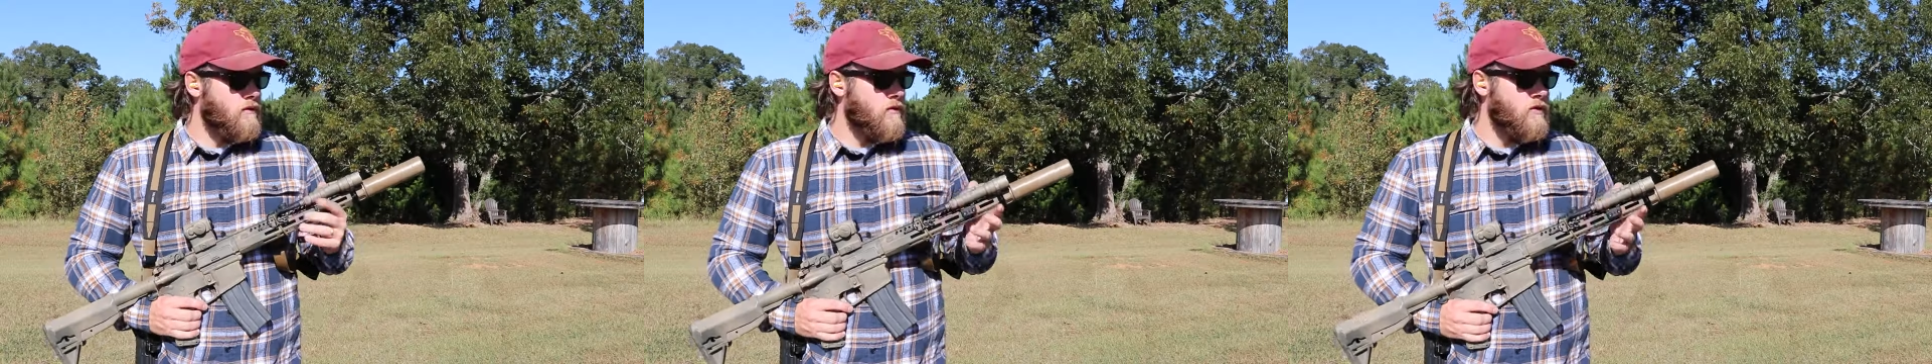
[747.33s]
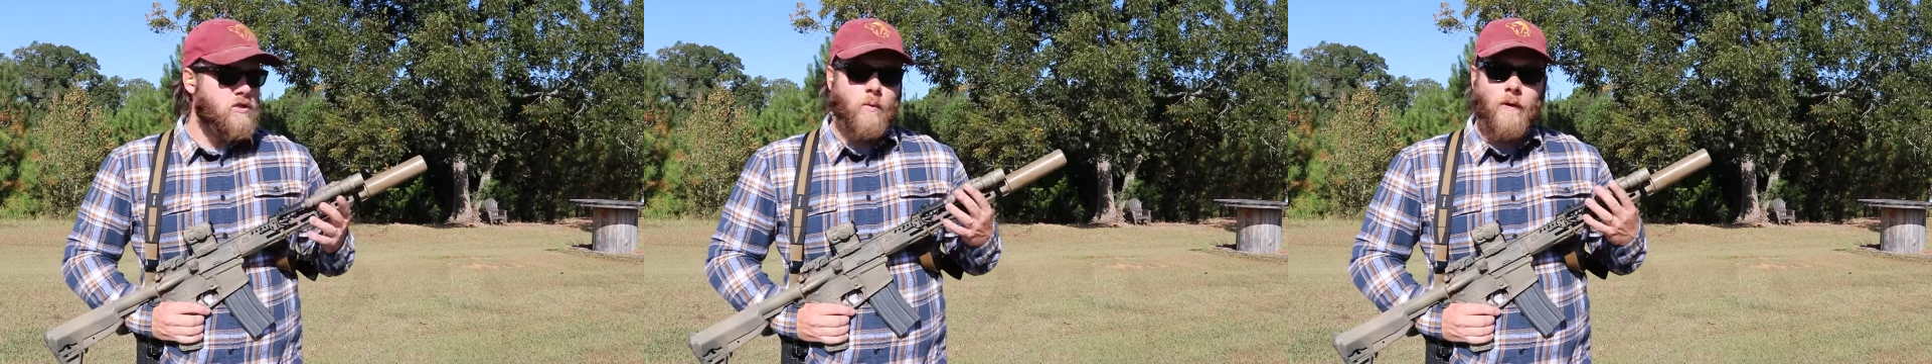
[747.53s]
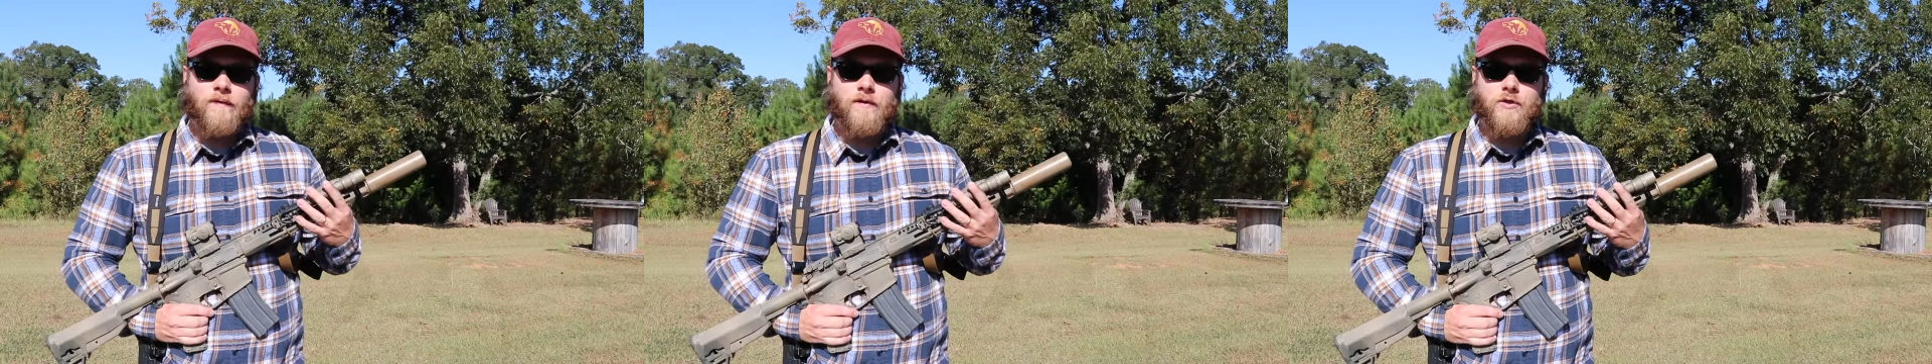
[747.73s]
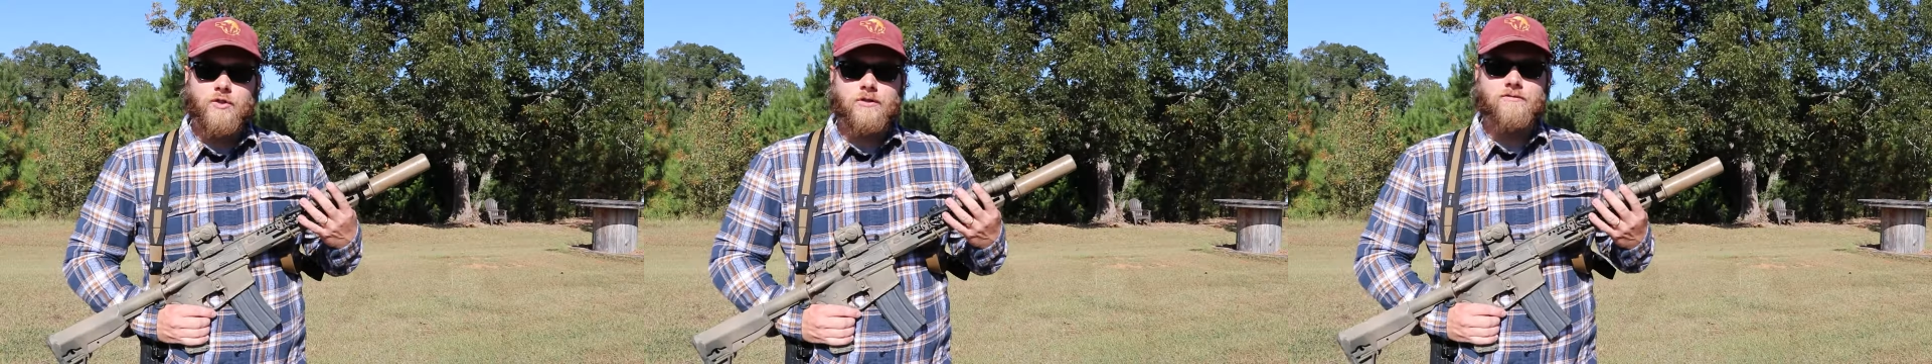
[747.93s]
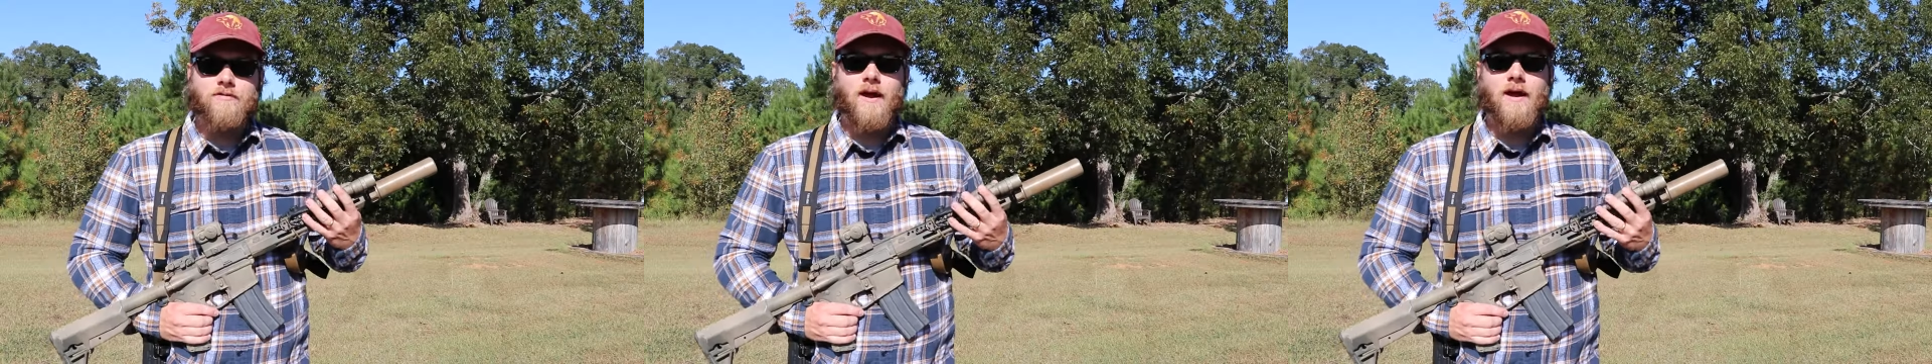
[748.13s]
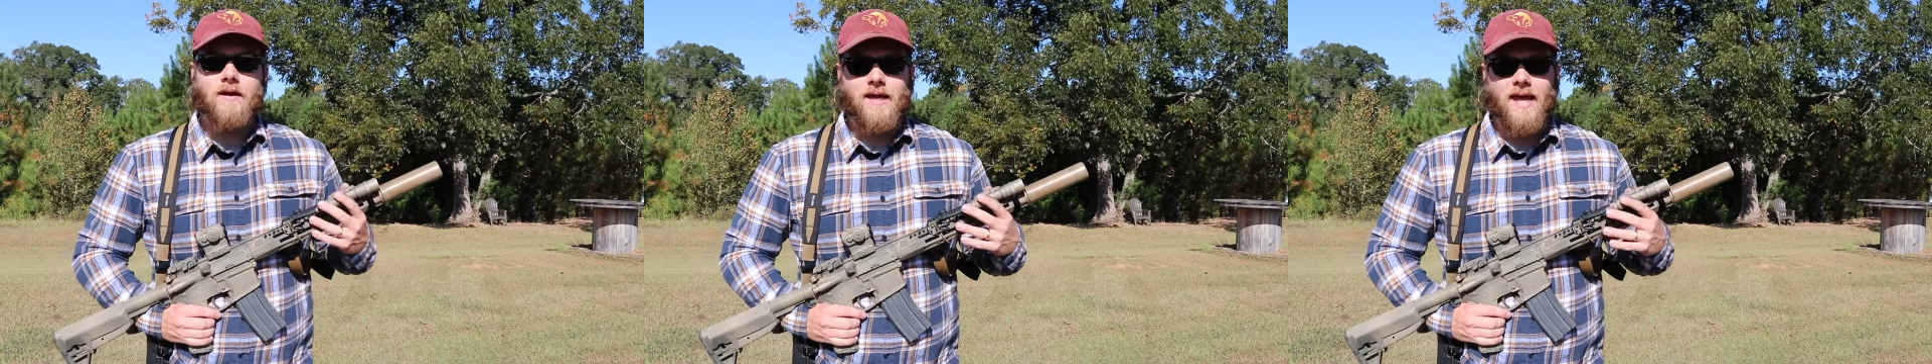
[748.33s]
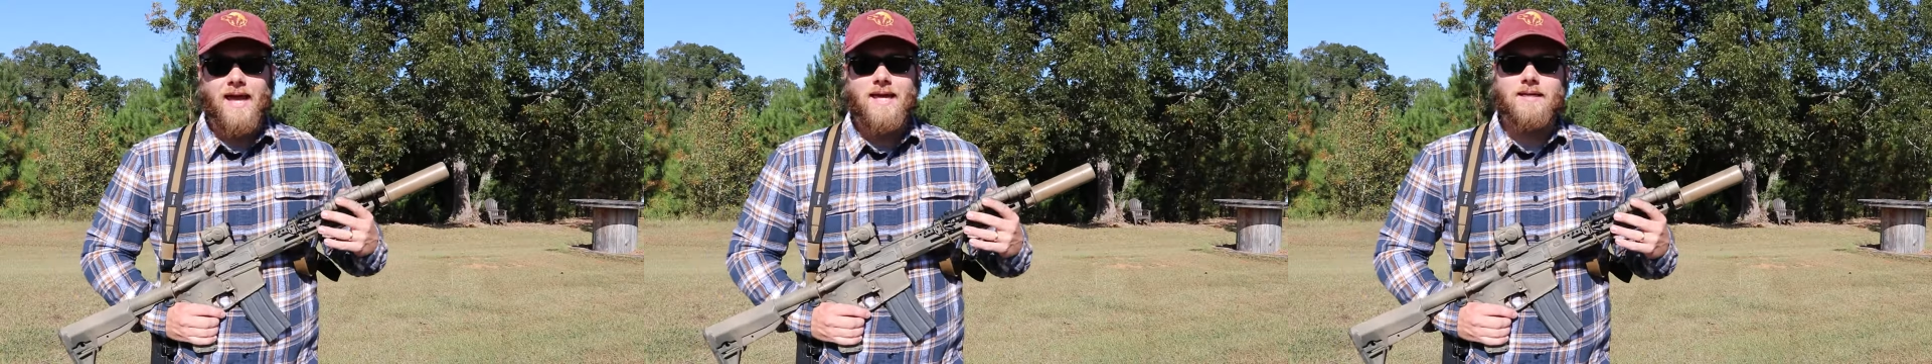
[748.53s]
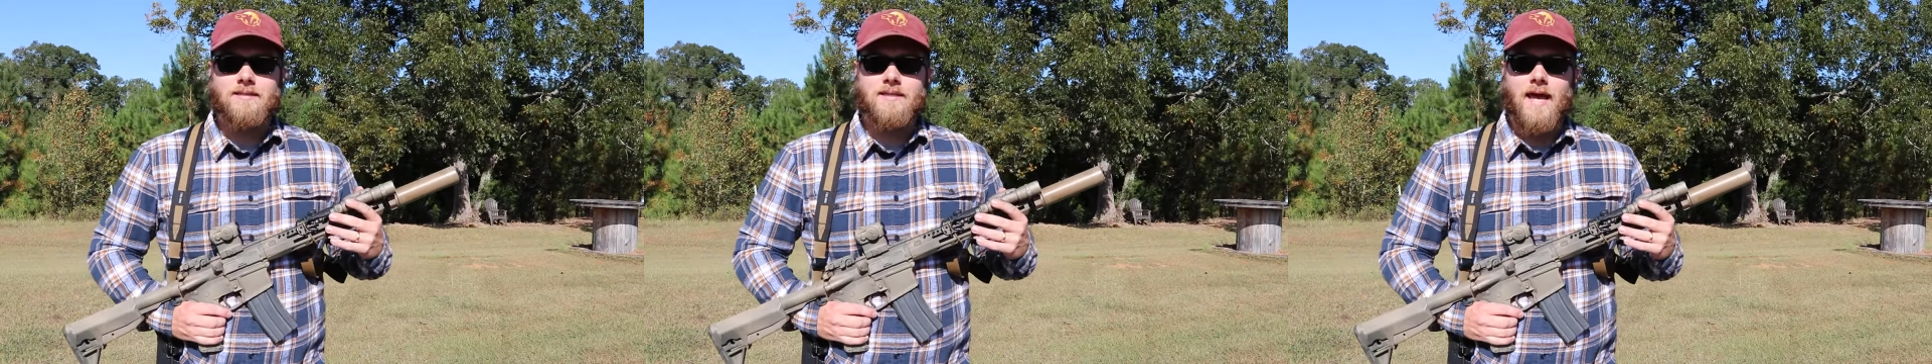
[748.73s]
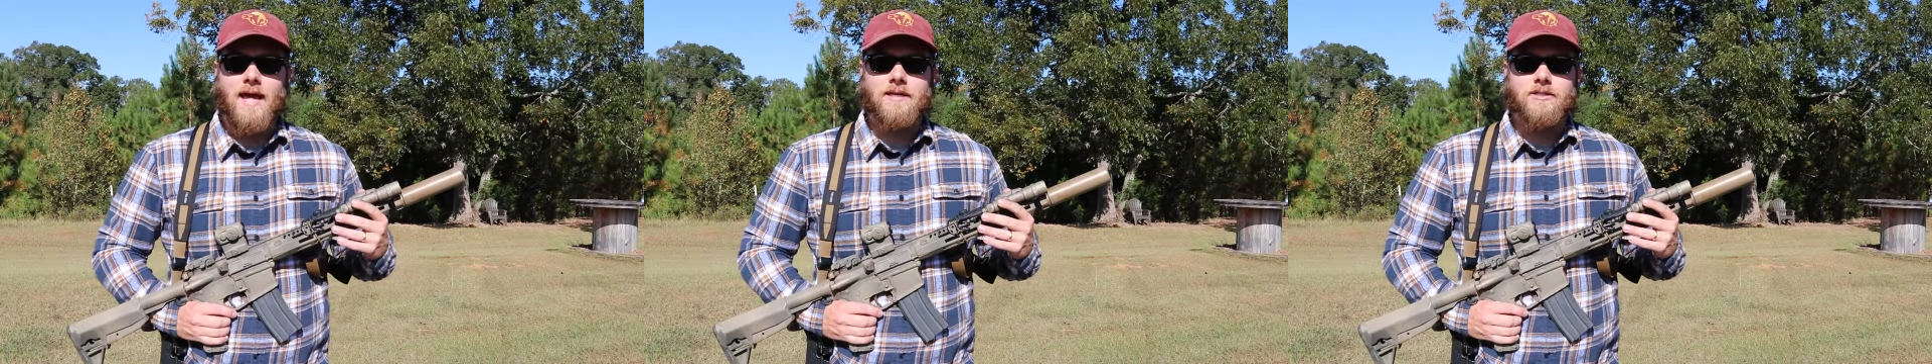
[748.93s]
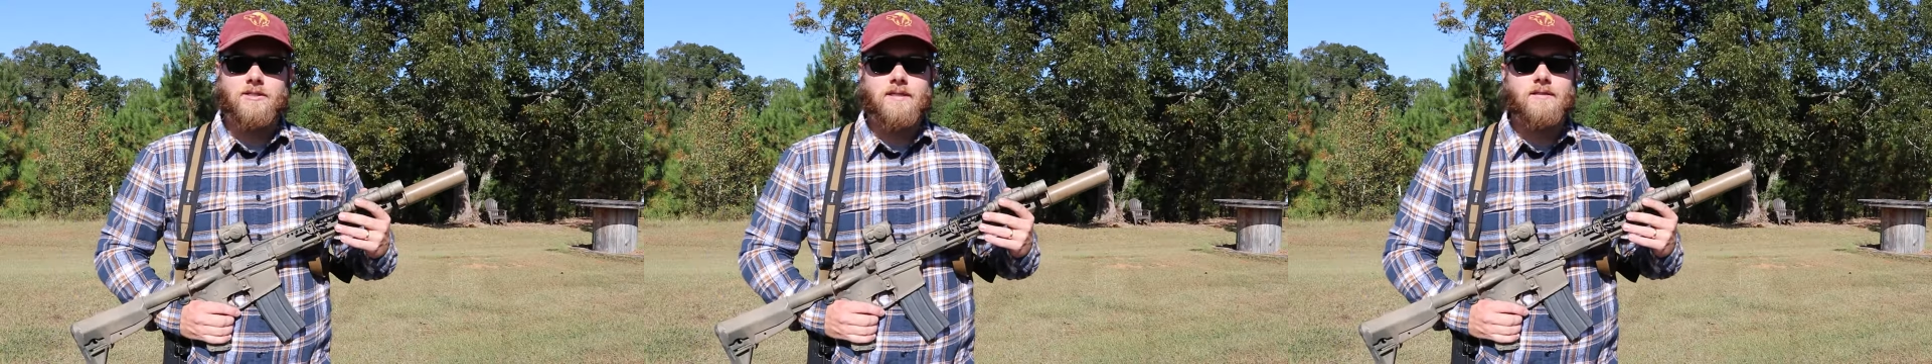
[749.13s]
So with the Surefire can attached,